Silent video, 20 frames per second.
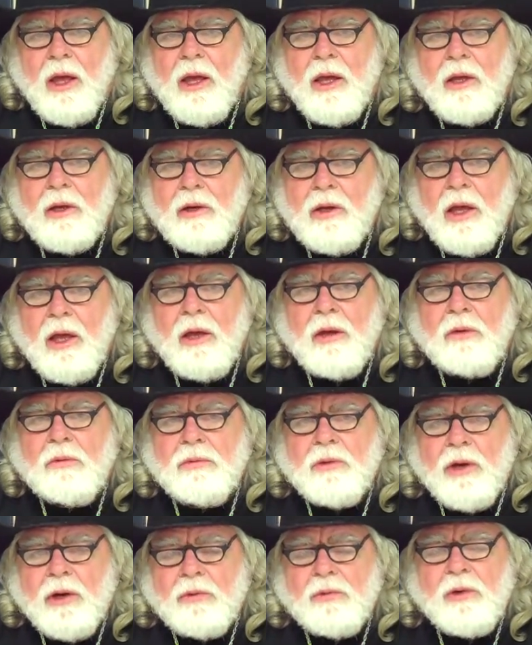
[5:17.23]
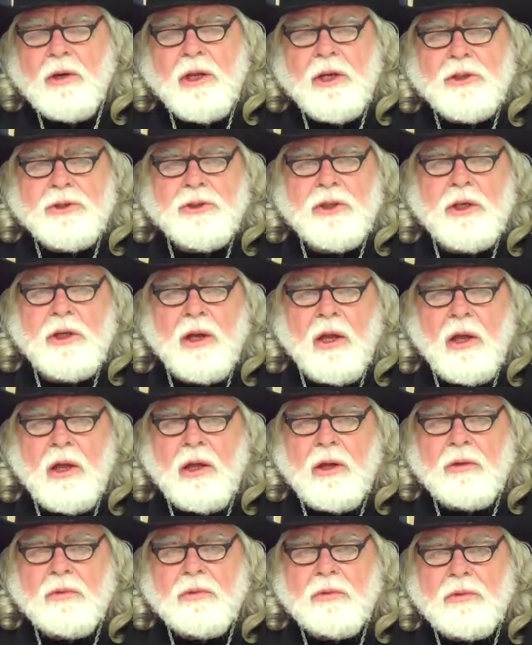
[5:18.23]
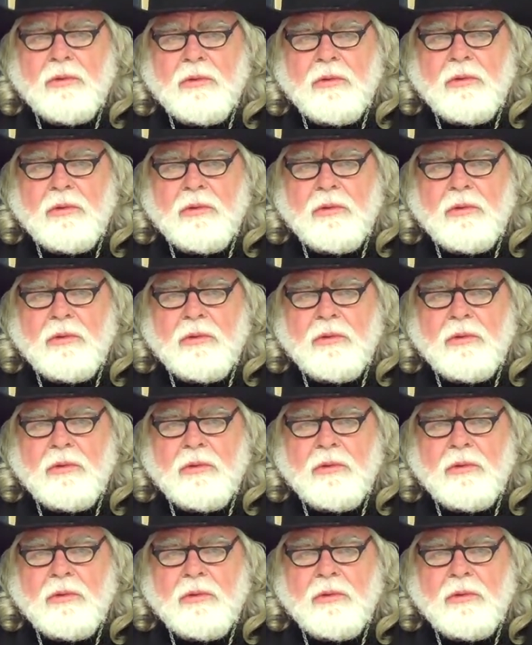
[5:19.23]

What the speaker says: and have everlasting life?